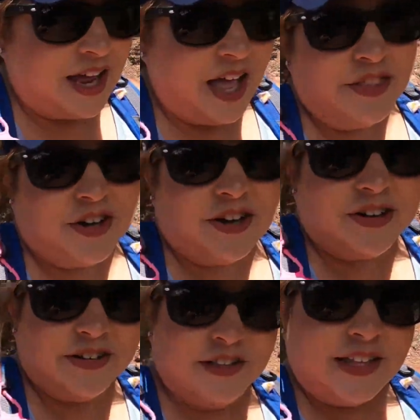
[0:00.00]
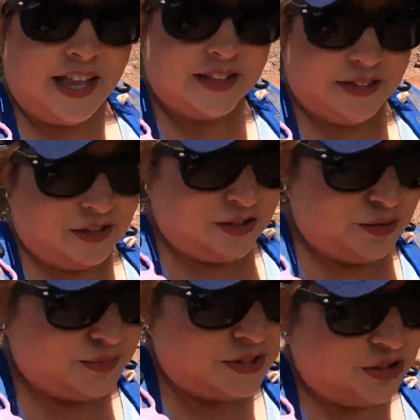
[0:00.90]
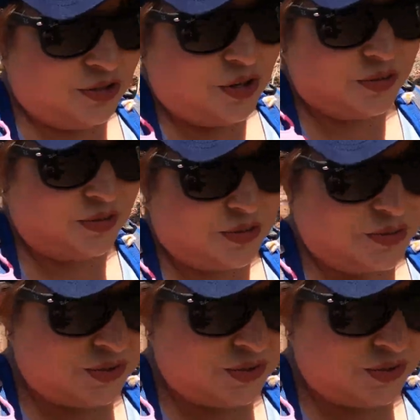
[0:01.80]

other like little loops as you go through.